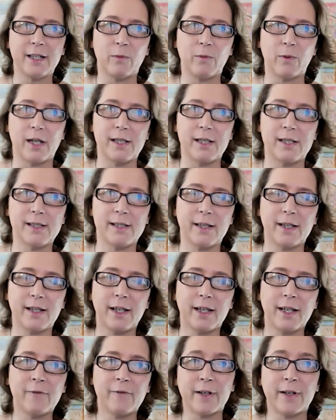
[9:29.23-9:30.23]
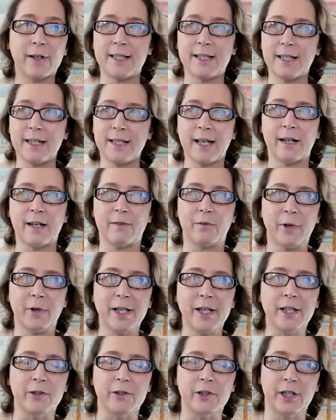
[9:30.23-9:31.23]
was if I didn't have
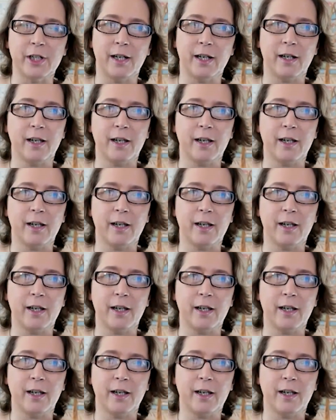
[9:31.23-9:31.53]
Radio Shack.